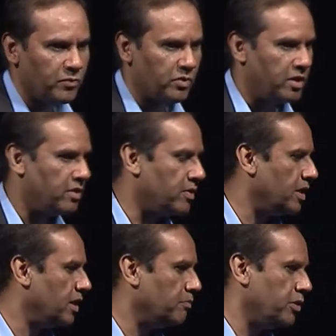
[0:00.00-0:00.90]
They are
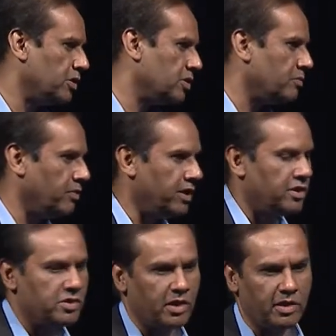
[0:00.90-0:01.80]
running a pizza
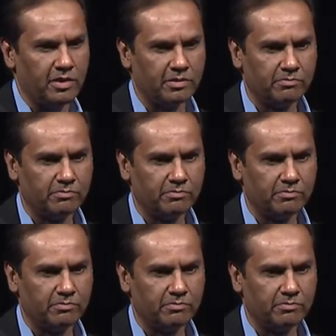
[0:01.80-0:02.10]
place and